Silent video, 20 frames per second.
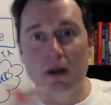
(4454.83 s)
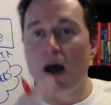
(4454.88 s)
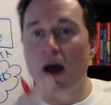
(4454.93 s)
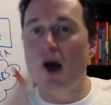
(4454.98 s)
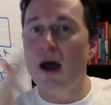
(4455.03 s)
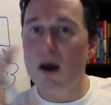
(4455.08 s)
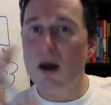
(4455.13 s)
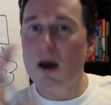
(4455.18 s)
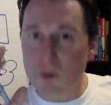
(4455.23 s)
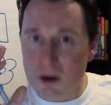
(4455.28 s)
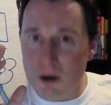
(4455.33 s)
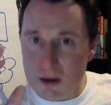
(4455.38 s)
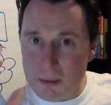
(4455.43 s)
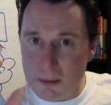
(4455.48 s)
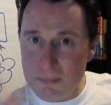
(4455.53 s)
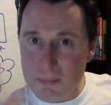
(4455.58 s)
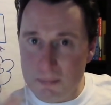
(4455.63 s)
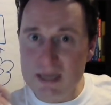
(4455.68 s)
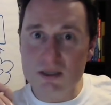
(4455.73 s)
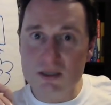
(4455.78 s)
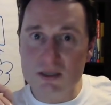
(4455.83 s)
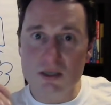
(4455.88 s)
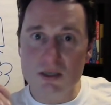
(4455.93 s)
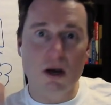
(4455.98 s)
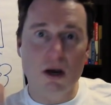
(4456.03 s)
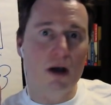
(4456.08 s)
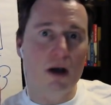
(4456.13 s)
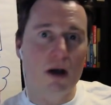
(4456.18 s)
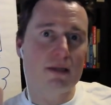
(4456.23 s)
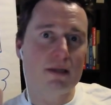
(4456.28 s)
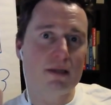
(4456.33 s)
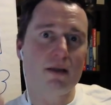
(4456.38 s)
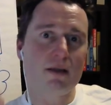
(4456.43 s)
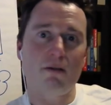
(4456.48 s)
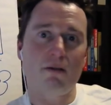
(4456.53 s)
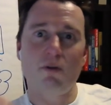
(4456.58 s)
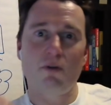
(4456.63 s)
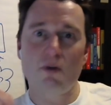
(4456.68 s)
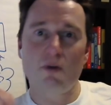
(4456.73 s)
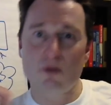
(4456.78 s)
I want a piece of content
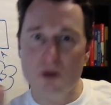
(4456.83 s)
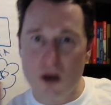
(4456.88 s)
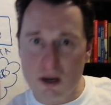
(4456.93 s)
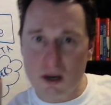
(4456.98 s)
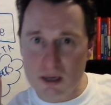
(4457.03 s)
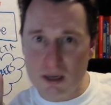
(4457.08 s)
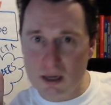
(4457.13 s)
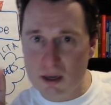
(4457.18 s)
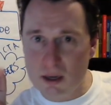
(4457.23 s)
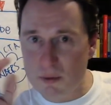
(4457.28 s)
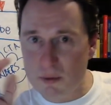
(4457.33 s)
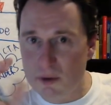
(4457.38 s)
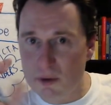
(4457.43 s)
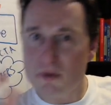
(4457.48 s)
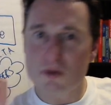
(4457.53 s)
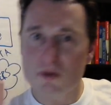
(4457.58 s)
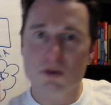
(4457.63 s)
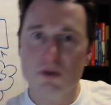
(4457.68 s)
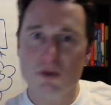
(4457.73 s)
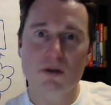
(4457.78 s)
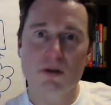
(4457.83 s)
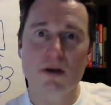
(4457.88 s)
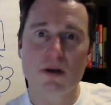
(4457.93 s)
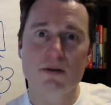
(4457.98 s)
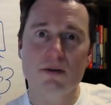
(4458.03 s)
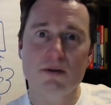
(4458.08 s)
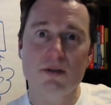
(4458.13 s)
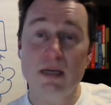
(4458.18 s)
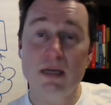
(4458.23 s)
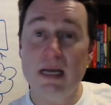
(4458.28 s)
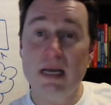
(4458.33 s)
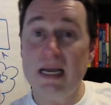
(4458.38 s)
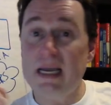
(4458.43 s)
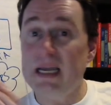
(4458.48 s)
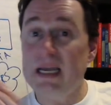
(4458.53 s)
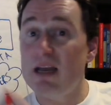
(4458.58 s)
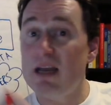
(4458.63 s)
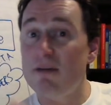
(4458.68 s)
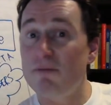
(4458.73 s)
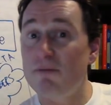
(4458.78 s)
of you talking about martial arts.
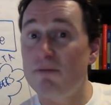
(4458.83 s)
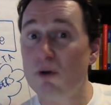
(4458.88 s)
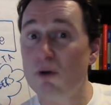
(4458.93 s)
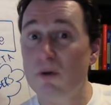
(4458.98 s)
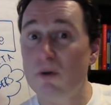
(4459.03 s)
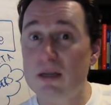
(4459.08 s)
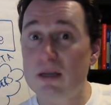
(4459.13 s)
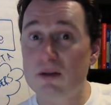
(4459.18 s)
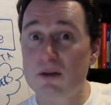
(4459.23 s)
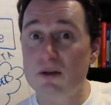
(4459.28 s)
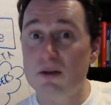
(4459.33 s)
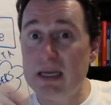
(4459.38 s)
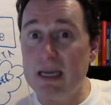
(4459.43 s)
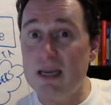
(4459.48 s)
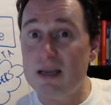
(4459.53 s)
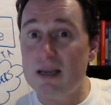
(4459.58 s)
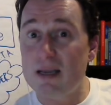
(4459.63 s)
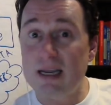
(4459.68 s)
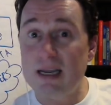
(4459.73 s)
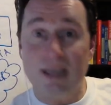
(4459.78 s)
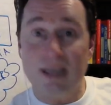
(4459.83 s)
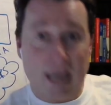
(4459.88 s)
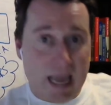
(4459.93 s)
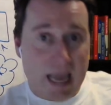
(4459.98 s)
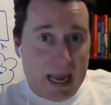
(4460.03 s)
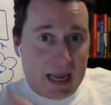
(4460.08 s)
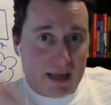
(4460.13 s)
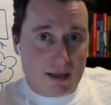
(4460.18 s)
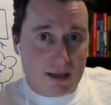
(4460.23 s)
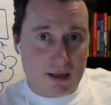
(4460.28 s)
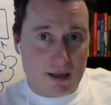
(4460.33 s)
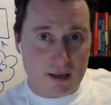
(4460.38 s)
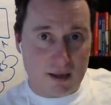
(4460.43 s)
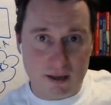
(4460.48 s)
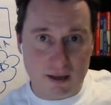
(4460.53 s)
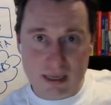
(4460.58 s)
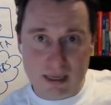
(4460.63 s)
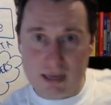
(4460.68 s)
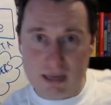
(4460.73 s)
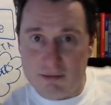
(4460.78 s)
If you're into eating cake,
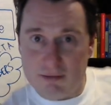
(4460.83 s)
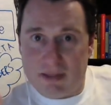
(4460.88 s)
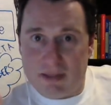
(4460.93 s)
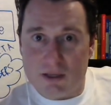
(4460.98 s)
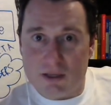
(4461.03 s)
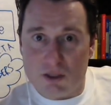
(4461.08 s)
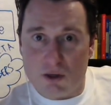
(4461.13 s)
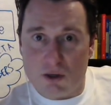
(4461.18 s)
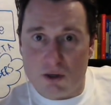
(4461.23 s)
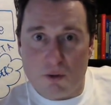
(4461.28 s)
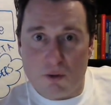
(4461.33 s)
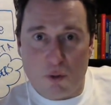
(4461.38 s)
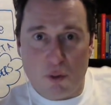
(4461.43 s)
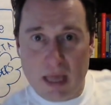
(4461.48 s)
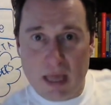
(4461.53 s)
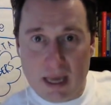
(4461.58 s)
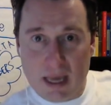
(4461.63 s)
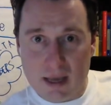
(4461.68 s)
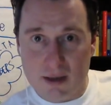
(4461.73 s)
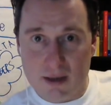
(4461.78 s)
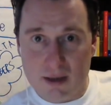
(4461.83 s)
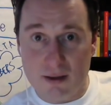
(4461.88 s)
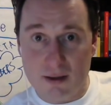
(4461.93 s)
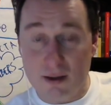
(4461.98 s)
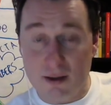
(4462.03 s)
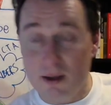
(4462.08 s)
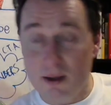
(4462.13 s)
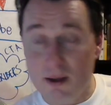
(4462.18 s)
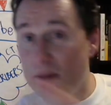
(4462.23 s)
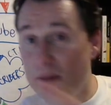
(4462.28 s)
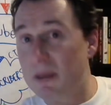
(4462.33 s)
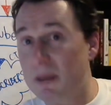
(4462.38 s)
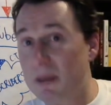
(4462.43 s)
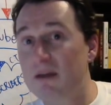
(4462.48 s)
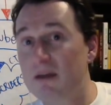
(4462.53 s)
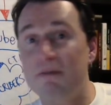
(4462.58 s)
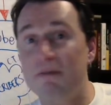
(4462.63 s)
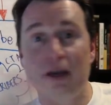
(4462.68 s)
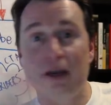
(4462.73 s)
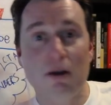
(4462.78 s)
if that's your thing, make
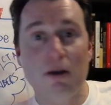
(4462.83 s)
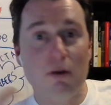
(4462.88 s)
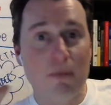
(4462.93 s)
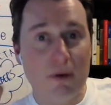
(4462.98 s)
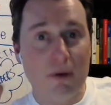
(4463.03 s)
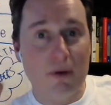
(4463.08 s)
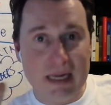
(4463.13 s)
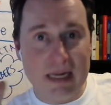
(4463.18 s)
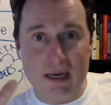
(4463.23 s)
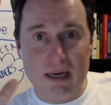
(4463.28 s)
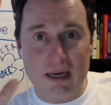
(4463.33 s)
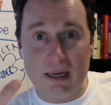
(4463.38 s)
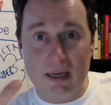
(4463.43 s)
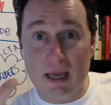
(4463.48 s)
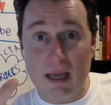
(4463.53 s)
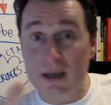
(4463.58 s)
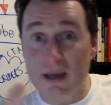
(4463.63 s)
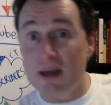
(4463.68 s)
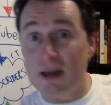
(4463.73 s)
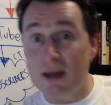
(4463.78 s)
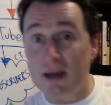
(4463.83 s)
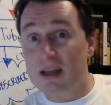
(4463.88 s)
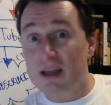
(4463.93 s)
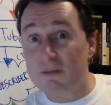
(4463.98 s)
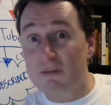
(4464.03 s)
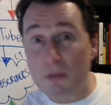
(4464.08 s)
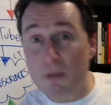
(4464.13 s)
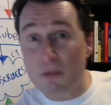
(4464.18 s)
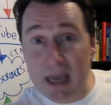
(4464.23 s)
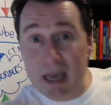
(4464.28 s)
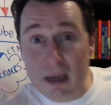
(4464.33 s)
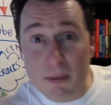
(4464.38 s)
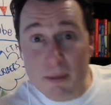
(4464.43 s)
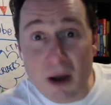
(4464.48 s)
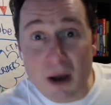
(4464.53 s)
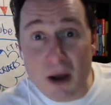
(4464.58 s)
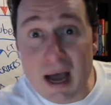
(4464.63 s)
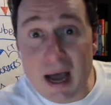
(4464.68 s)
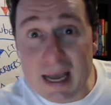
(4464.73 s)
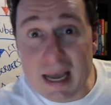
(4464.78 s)
a video about eating cake. If you make
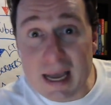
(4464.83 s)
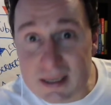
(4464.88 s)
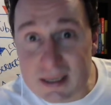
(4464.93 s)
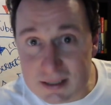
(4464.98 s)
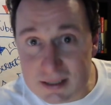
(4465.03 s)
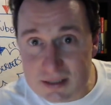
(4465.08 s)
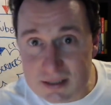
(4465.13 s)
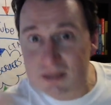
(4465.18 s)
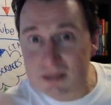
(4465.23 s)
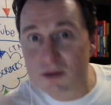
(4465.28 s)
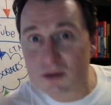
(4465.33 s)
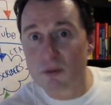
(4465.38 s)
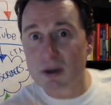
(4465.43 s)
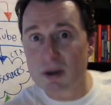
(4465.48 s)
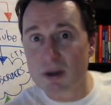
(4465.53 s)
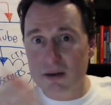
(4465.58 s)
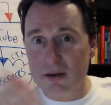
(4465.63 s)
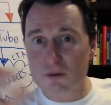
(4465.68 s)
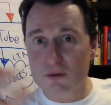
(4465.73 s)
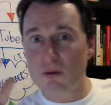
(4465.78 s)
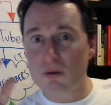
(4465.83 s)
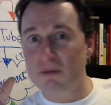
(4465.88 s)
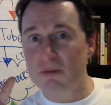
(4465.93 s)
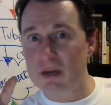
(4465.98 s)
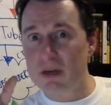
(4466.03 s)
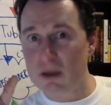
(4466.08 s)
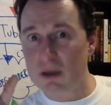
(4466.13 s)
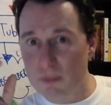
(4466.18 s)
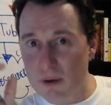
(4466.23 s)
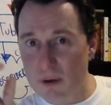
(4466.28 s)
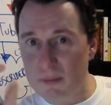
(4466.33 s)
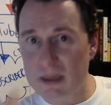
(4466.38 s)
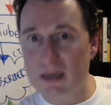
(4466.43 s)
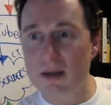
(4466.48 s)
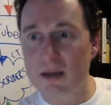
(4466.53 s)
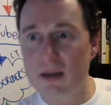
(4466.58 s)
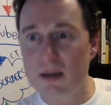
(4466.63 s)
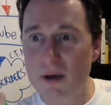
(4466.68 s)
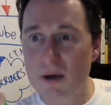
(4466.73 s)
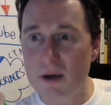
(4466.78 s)
pies, right, do a video about
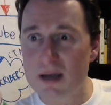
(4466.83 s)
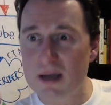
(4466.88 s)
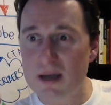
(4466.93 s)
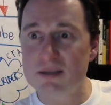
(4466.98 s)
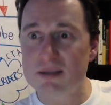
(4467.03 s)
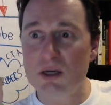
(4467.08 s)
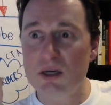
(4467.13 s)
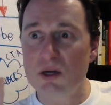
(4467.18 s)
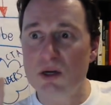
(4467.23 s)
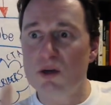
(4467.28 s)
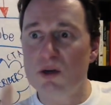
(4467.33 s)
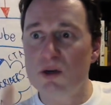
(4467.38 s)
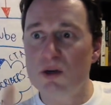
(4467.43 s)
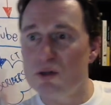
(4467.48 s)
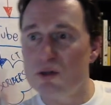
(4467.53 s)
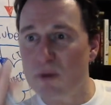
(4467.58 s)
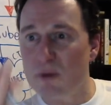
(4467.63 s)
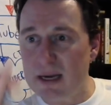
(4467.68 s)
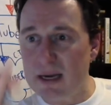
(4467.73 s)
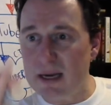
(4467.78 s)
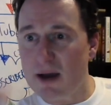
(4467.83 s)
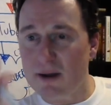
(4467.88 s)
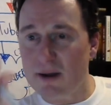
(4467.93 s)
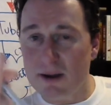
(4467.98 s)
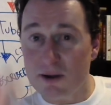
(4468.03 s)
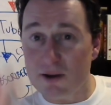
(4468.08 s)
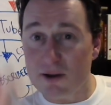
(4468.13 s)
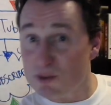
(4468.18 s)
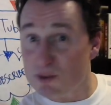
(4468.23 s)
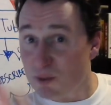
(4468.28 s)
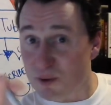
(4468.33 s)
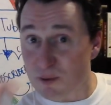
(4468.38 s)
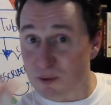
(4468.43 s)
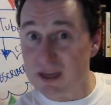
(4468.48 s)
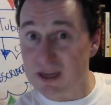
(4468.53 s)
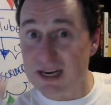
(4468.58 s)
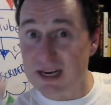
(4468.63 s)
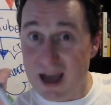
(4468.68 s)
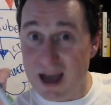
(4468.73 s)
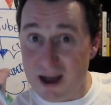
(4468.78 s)
making pies. So right now, here's where we're
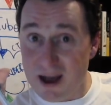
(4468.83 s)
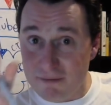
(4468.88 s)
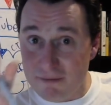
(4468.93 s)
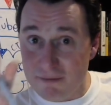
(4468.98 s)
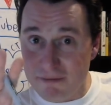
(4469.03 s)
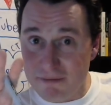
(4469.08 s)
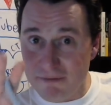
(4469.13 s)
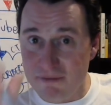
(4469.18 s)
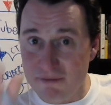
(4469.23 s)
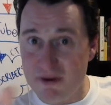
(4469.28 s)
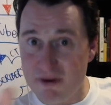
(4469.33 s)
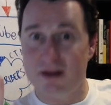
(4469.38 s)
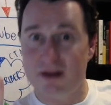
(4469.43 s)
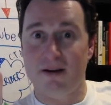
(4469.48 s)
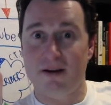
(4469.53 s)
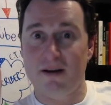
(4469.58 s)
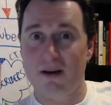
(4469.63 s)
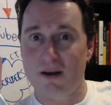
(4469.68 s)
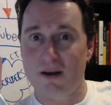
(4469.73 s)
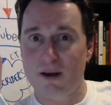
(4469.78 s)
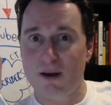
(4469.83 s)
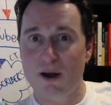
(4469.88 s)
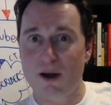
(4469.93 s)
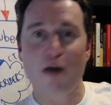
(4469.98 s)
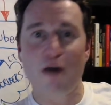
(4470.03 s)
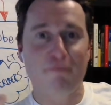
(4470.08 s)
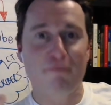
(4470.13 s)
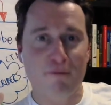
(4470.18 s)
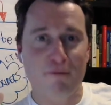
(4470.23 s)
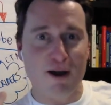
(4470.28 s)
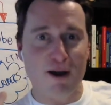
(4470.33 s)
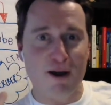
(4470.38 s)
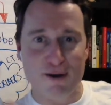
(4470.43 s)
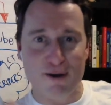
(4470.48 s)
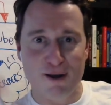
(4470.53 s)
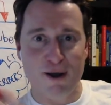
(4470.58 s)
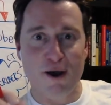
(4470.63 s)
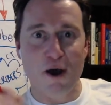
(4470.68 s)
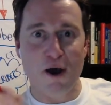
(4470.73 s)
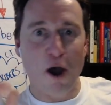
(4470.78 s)
going to have a fun,
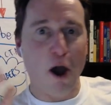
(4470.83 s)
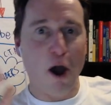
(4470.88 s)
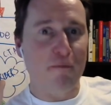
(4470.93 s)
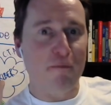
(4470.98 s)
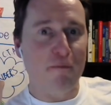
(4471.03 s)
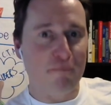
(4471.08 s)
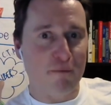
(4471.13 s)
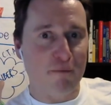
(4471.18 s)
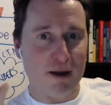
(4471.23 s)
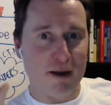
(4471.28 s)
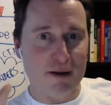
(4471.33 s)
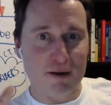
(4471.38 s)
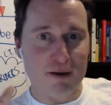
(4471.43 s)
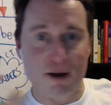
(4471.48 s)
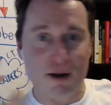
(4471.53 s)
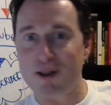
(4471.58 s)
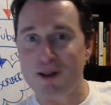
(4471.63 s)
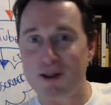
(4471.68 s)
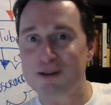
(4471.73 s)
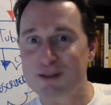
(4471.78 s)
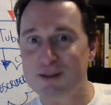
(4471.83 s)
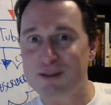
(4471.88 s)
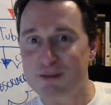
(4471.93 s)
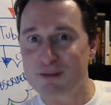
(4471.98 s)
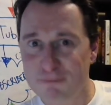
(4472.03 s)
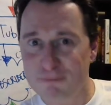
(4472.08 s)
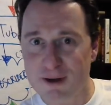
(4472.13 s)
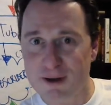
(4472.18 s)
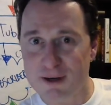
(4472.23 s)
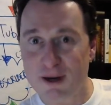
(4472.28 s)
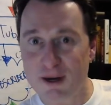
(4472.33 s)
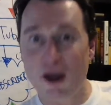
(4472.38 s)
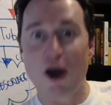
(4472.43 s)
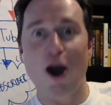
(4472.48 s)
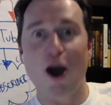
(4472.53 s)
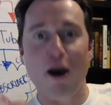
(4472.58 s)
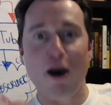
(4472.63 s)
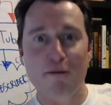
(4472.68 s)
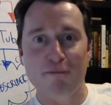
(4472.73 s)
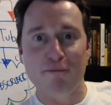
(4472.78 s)
not lots of fun,
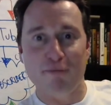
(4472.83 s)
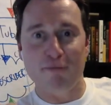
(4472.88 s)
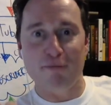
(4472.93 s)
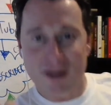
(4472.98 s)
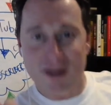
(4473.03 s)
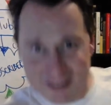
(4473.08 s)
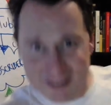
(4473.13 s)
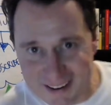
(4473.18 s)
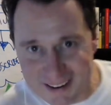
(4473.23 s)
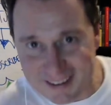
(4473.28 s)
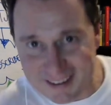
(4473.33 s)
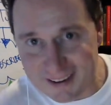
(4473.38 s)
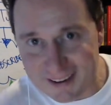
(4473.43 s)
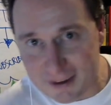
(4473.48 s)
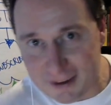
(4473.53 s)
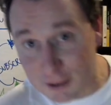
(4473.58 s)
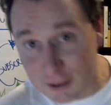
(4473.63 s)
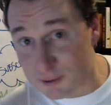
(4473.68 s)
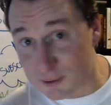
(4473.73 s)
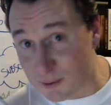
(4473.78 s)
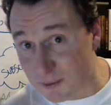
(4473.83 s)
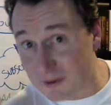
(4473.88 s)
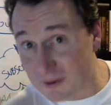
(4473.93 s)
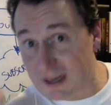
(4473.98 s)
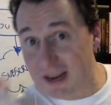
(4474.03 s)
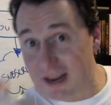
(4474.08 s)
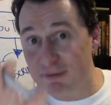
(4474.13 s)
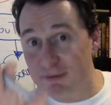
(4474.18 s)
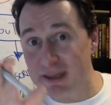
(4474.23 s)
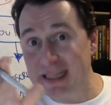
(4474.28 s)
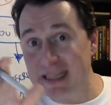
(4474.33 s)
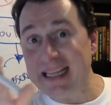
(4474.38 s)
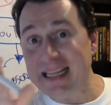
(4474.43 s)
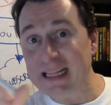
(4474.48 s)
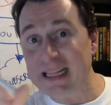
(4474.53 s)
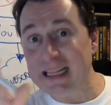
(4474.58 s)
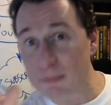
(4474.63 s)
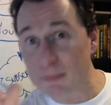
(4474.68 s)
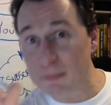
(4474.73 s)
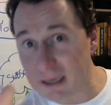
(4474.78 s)
a fun. Here's where we're going to have a
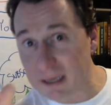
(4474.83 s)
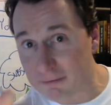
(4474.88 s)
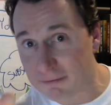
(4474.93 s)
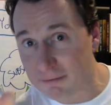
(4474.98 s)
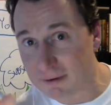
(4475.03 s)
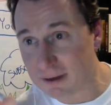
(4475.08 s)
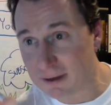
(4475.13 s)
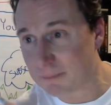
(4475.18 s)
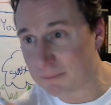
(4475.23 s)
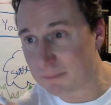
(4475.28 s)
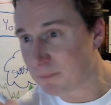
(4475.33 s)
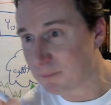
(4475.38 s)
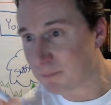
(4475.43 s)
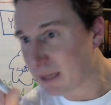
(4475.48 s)
little bit of fun.